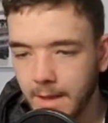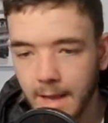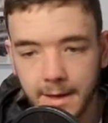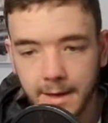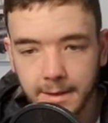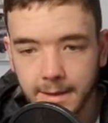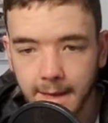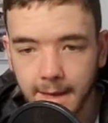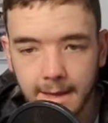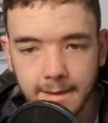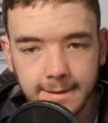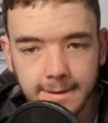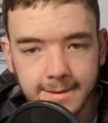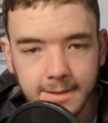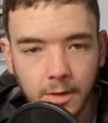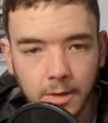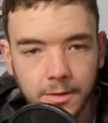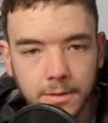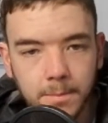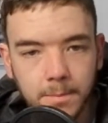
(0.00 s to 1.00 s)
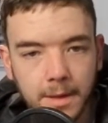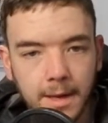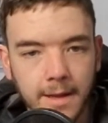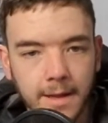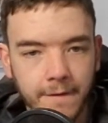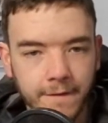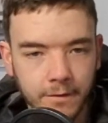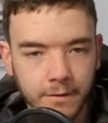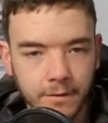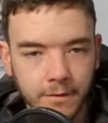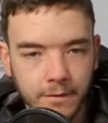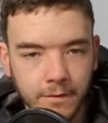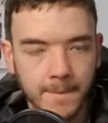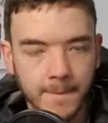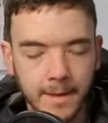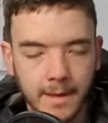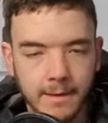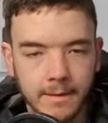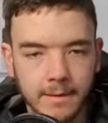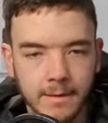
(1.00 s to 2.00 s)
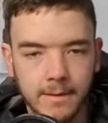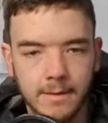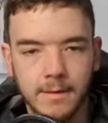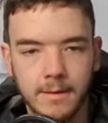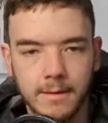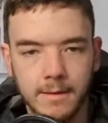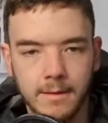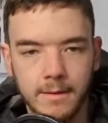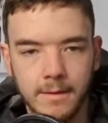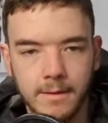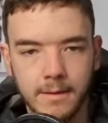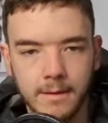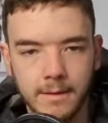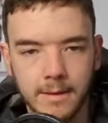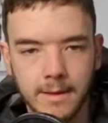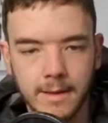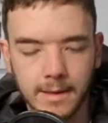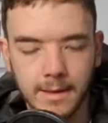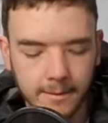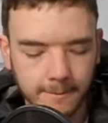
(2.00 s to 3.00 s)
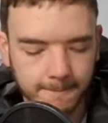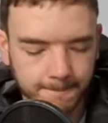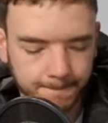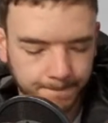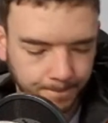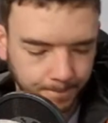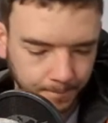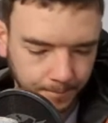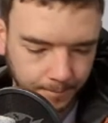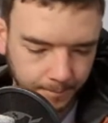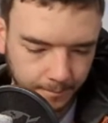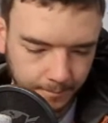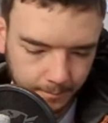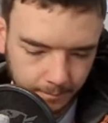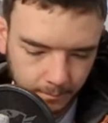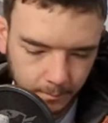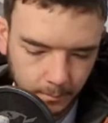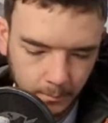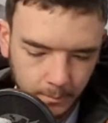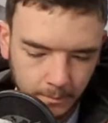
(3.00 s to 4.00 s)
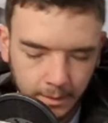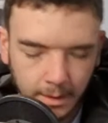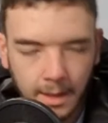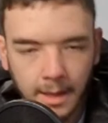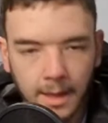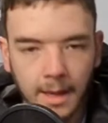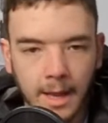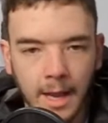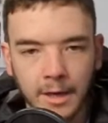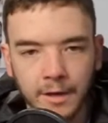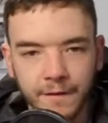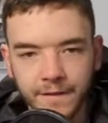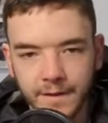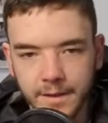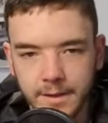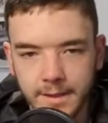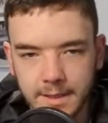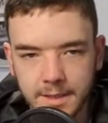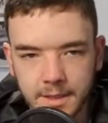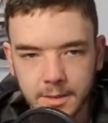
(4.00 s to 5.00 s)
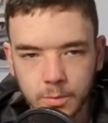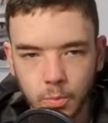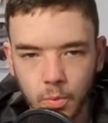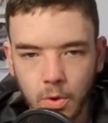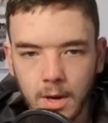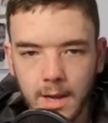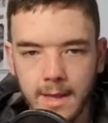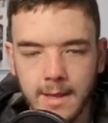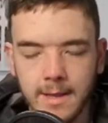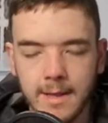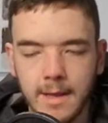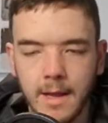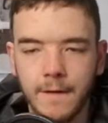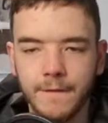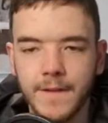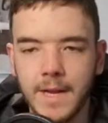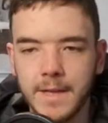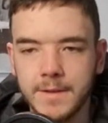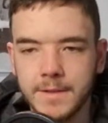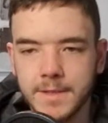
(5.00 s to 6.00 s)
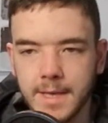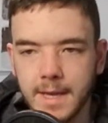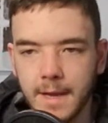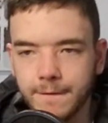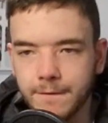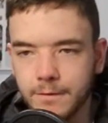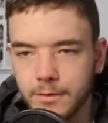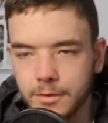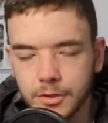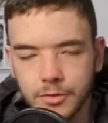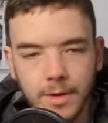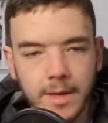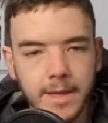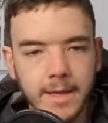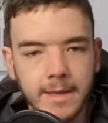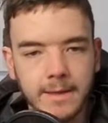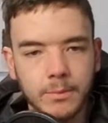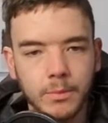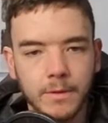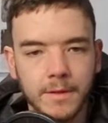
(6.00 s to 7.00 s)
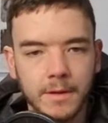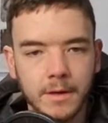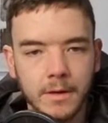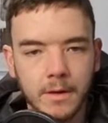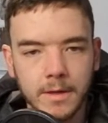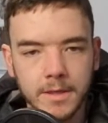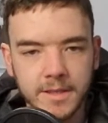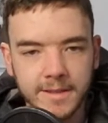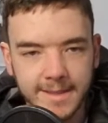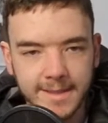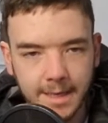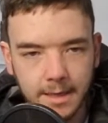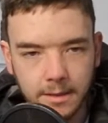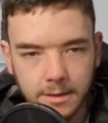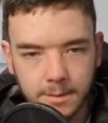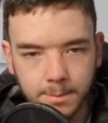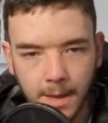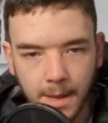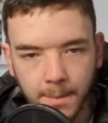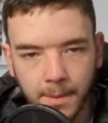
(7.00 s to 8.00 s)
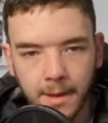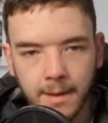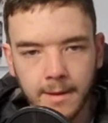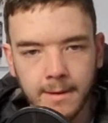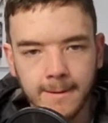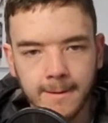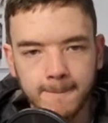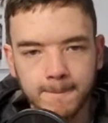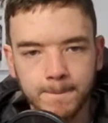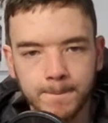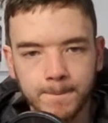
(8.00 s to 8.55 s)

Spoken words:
And again, it's on a plate for Aubameyang. Yeah? And I think this is why fans get frustrated with the likes of Nicolas Pepe.